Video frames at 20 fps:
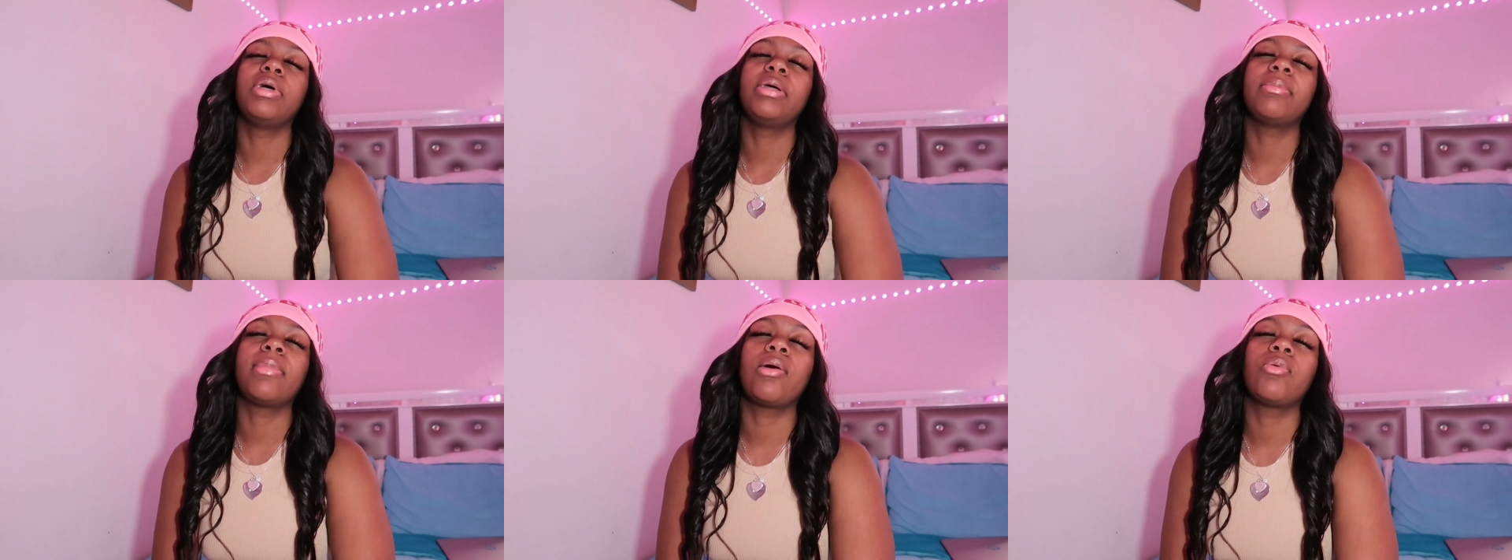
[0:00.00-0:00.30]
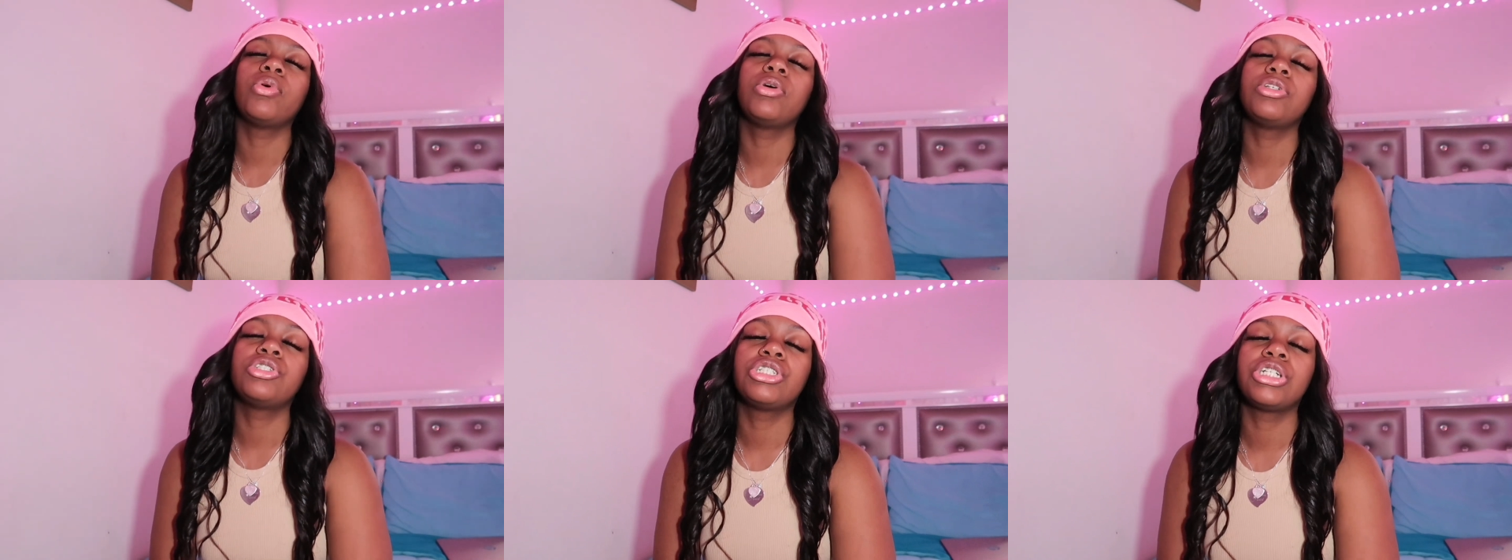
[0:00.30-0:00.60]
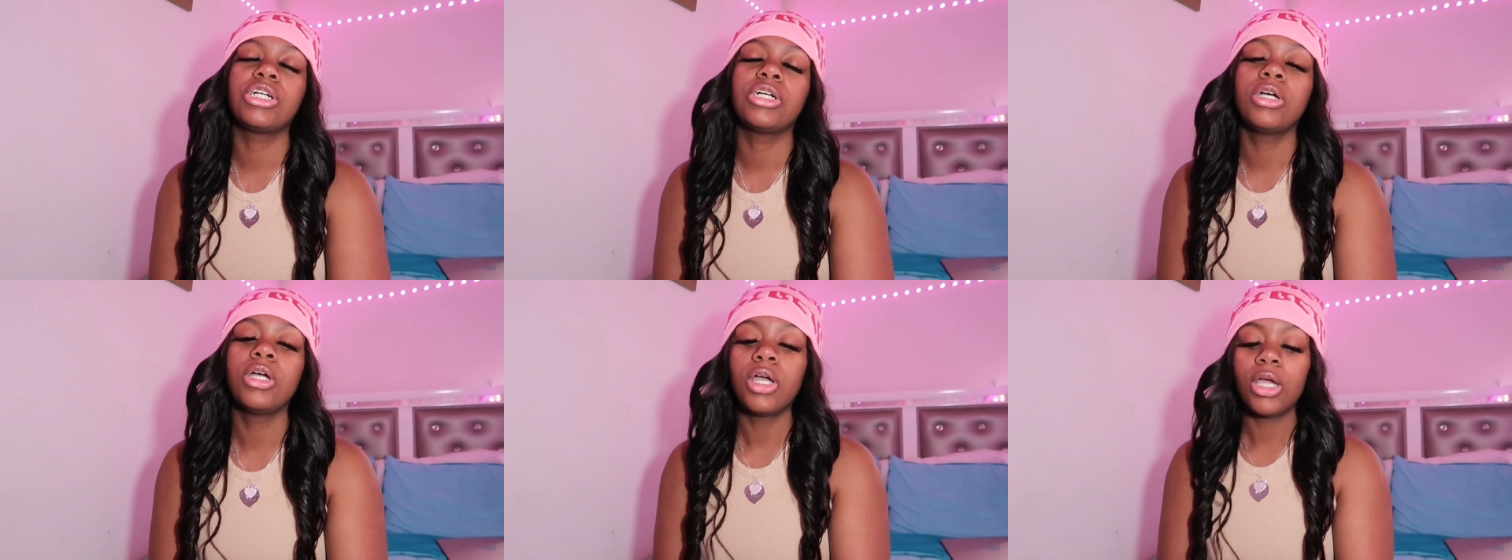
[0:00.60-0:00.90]
in my
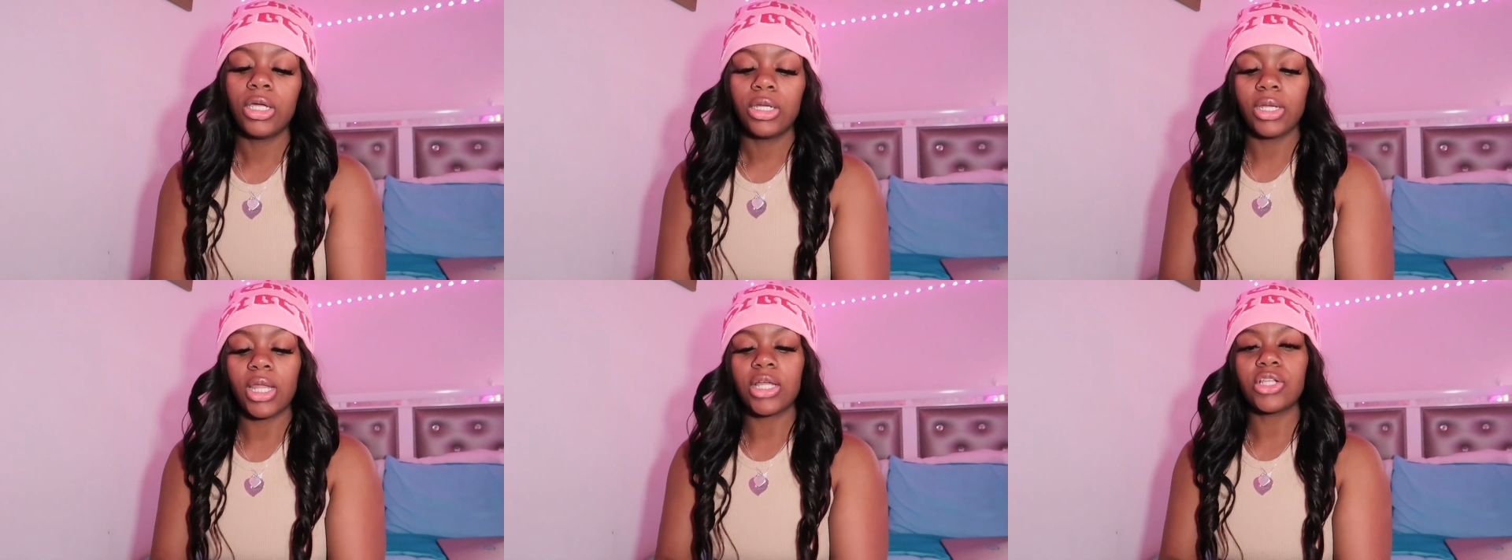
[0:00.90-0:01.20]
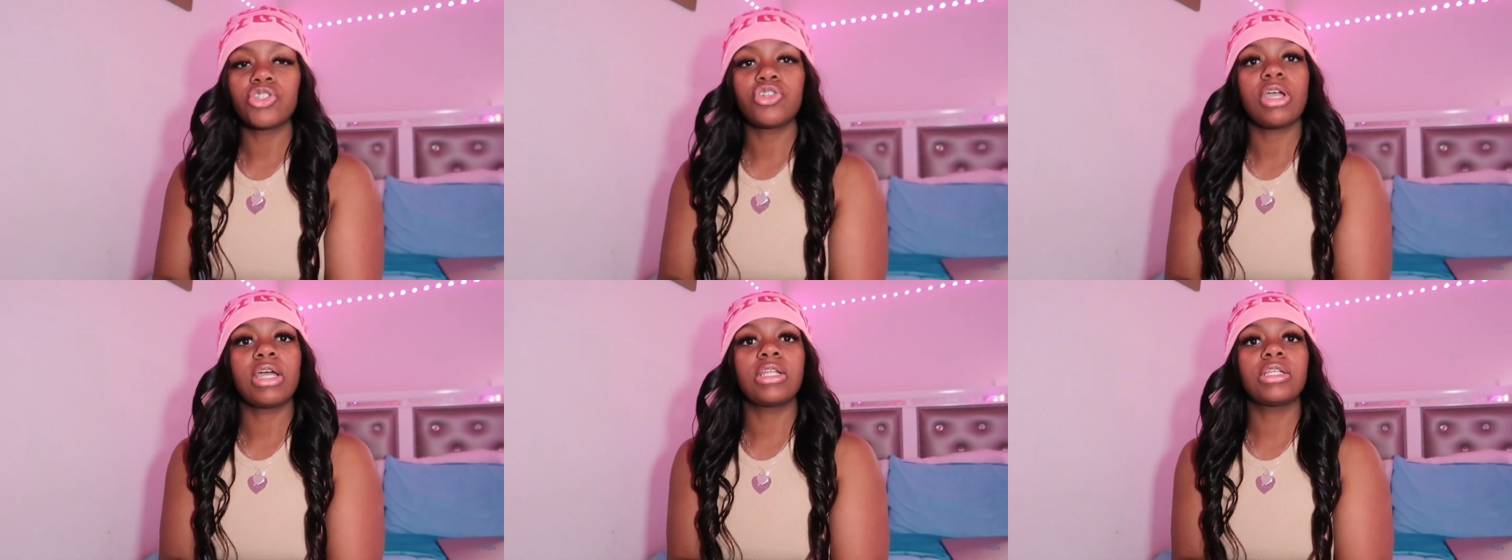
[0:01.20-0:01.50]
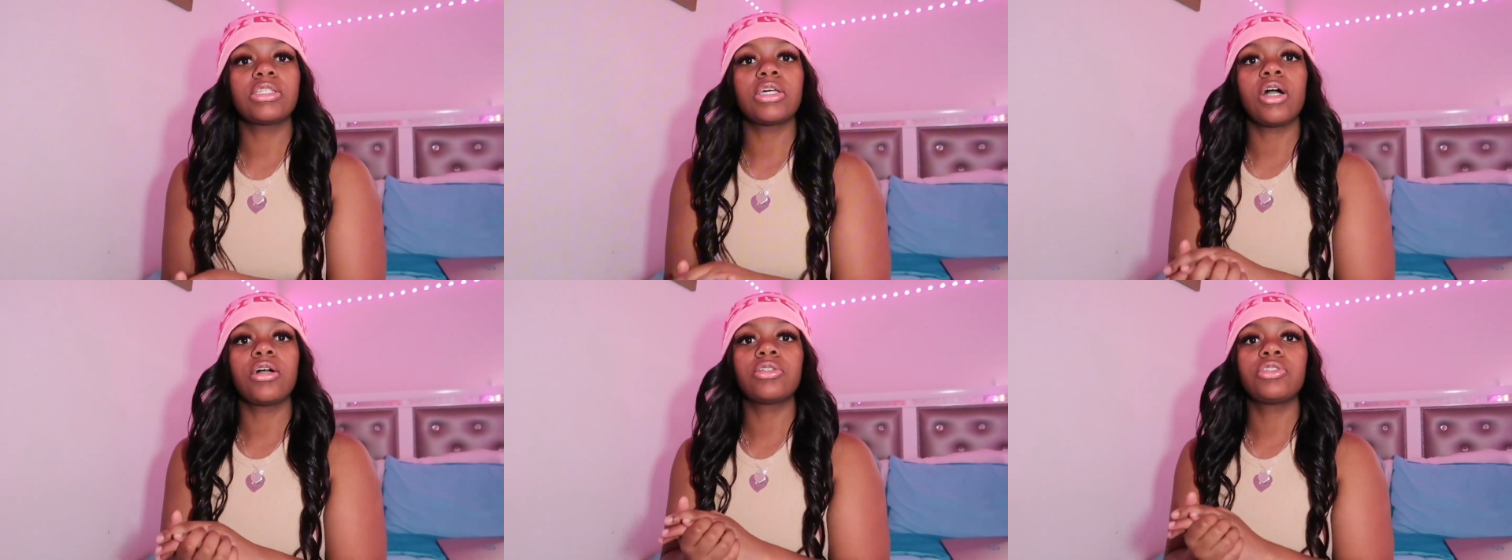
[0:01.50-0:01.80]
wheelchair, not trying
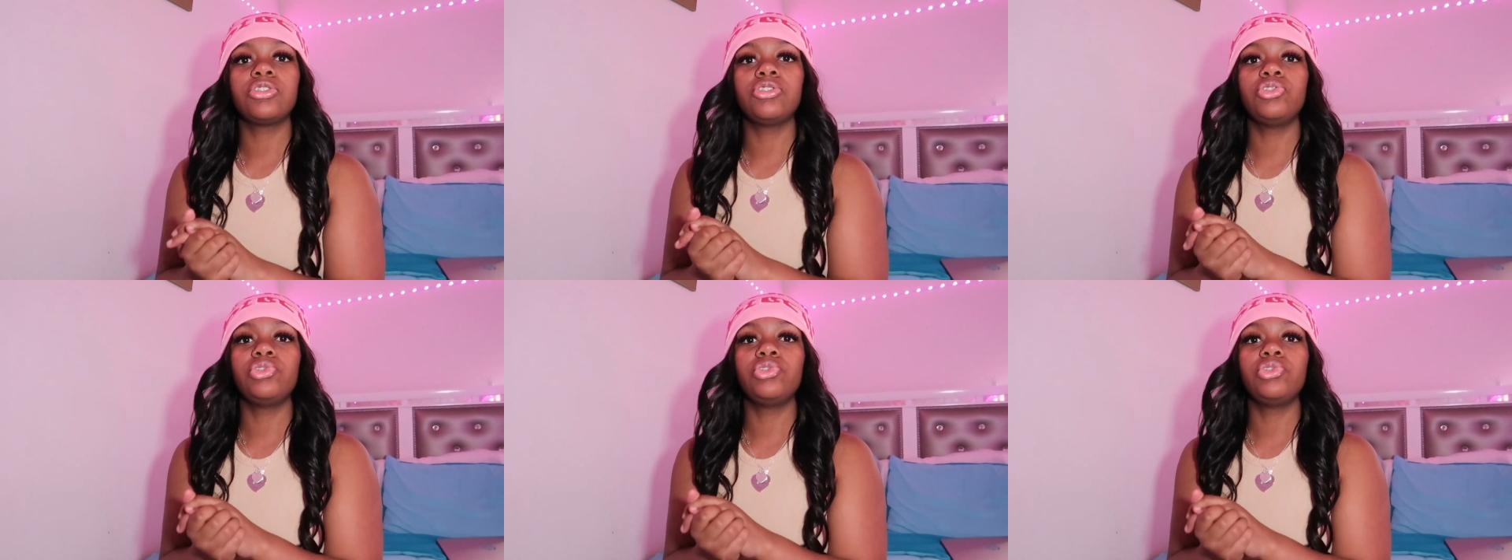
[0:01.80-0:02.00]
to talk